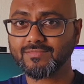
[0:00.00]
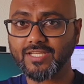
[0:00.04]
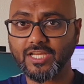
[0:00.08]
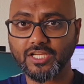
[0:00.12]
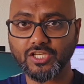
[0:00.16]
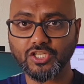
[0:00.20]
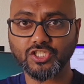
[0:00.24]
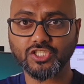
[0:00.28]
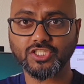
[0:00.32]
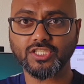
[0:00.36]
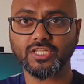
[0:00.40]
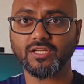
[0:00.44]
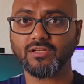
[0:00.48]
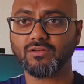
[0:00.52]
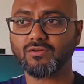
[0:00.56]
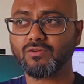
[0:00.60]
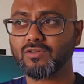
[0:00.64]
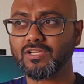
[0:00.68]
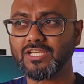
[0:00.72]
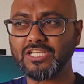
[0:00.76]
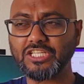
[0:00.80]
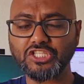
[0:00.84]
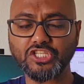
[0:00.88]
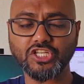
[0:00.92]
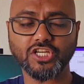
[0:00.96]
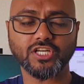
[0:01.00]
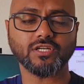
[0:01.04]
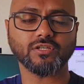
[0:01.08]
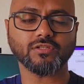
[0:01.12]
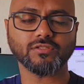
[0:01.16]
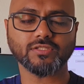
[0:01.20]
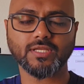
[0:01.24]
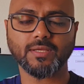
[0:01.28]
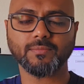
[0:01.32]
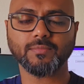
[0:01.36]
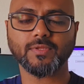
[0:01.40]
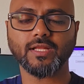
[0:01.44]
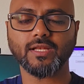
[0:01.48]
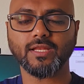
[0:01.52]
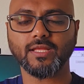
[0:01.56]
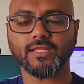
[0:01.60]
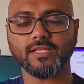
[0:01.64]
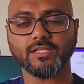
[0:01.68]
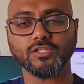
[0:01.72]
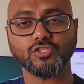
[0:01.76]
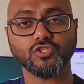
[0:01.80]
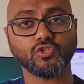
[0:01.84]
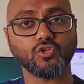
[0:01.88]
technician or intern or something like that,